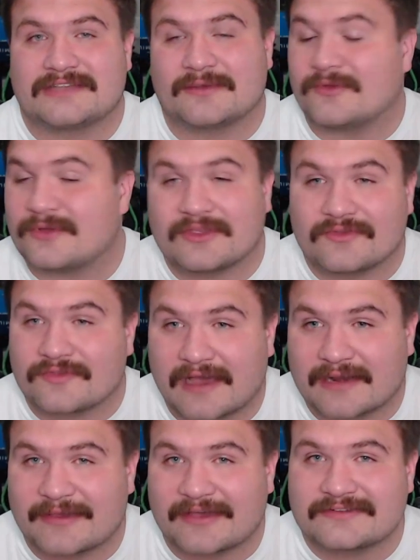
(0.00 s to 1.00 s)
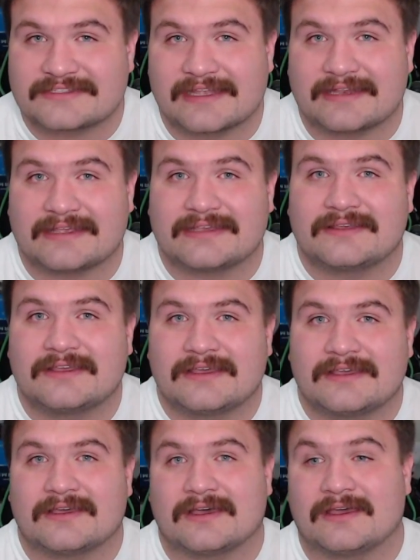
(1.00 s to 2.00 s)
Tell me what you thought about Tenet.
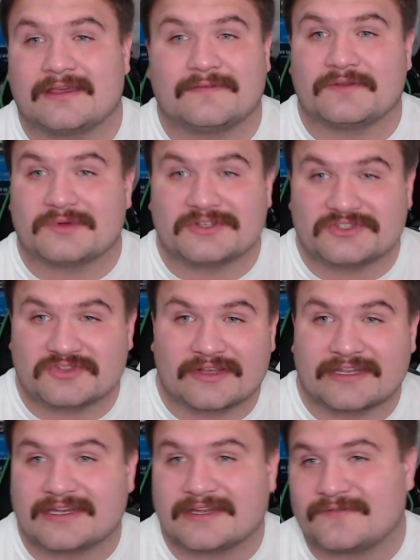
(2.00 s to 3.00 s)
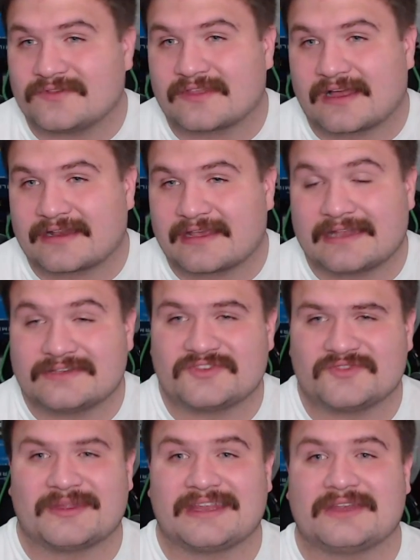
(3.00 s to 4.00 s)
If you enjoyed it, if you thought it had
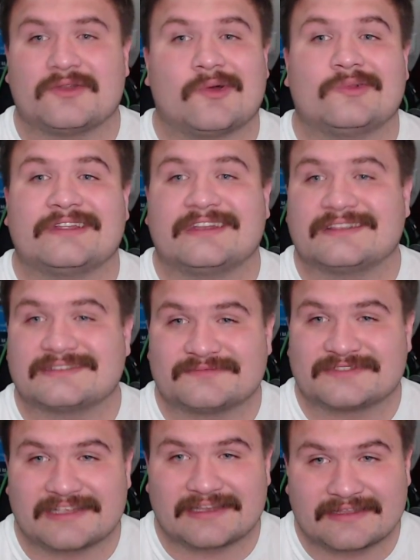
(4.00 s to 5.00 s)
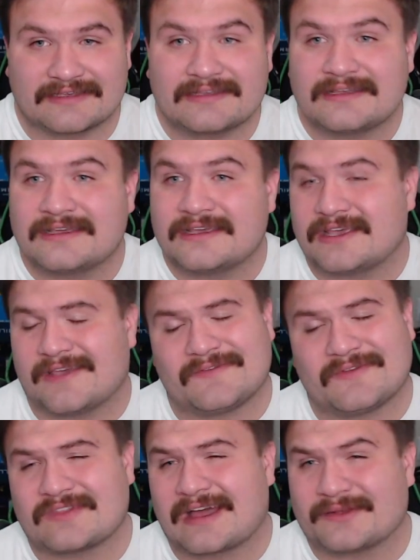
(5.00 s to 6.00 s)
too many Nolanisms in it, if
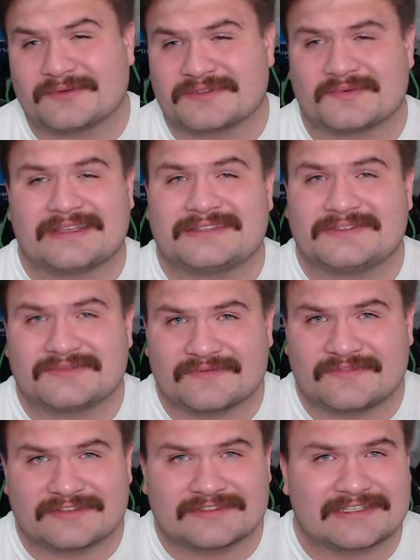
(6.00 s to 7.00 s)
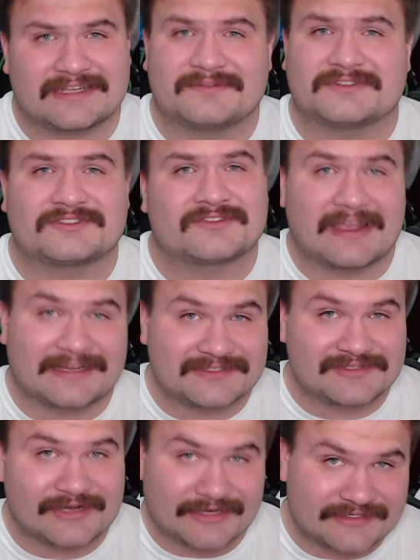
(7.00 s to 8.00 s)
you thought it was way too confusing and he was trying
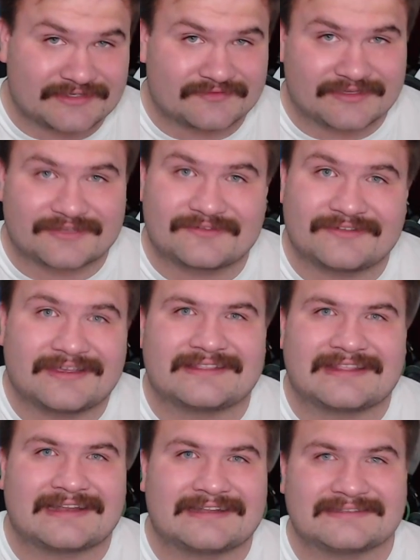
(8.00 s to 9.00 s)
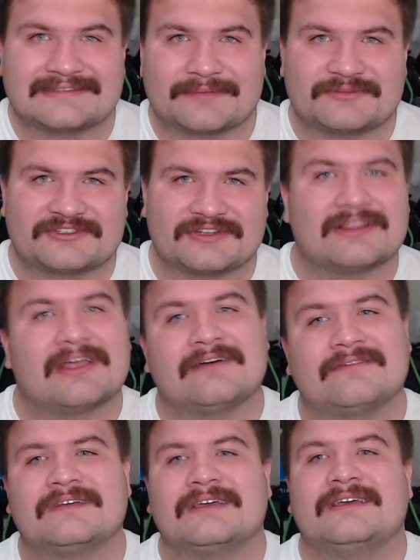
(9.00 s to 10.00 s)
too hard to recreate that Inception
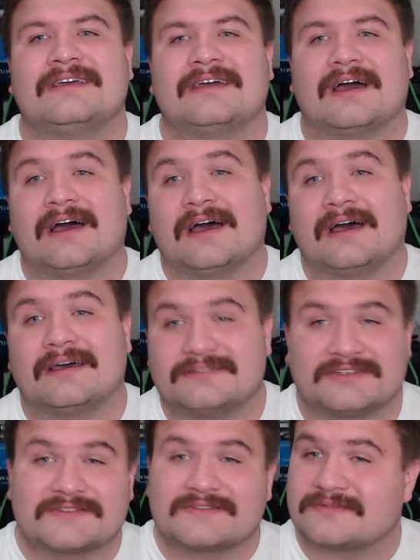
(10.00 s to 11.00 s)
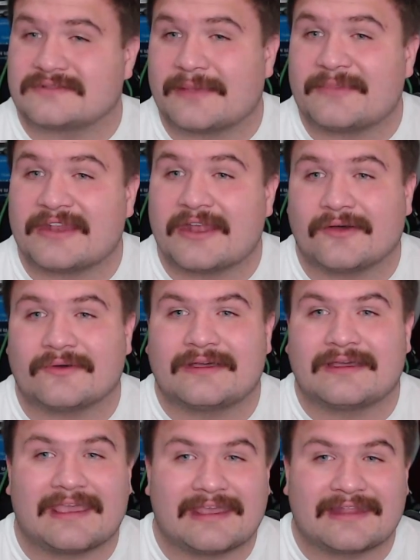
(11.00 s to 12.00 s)
love, just let me know.
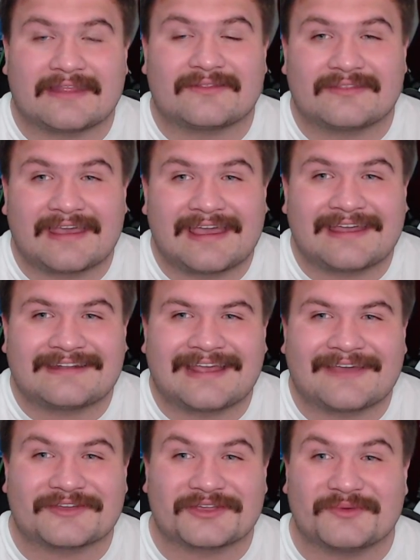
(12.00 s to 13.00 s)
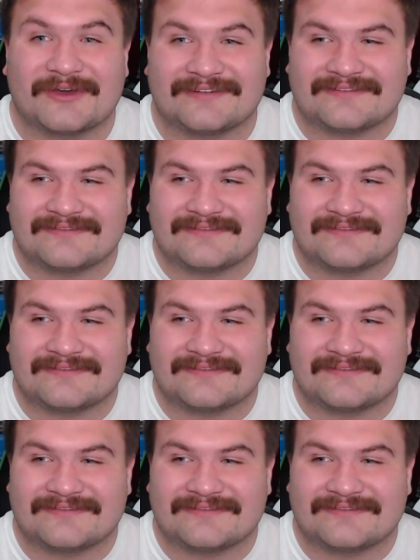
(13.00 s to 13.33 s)
And other than that, have a good one.